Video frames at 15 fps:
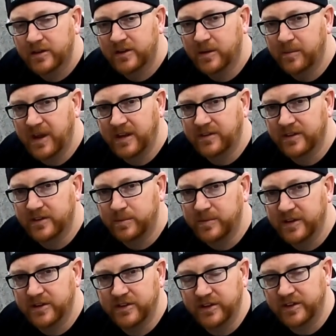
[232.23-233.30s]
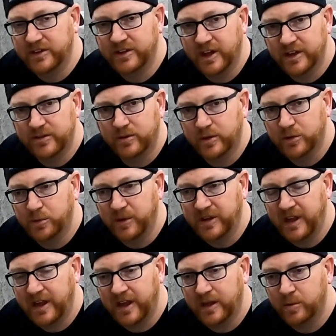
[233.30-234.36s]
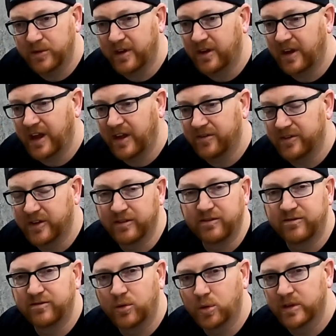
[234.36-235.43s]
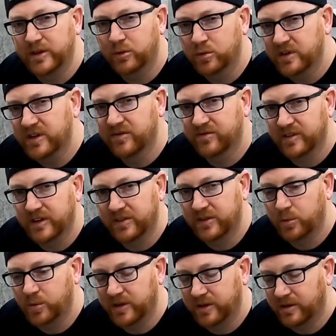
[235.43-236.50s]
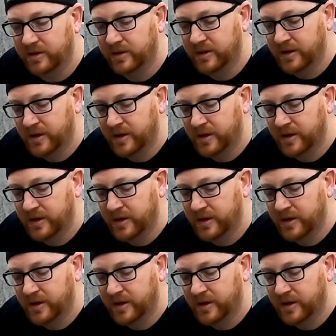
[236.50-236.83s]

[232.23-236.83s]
to make this be as successful as we can without having to fully reinvent the wheel.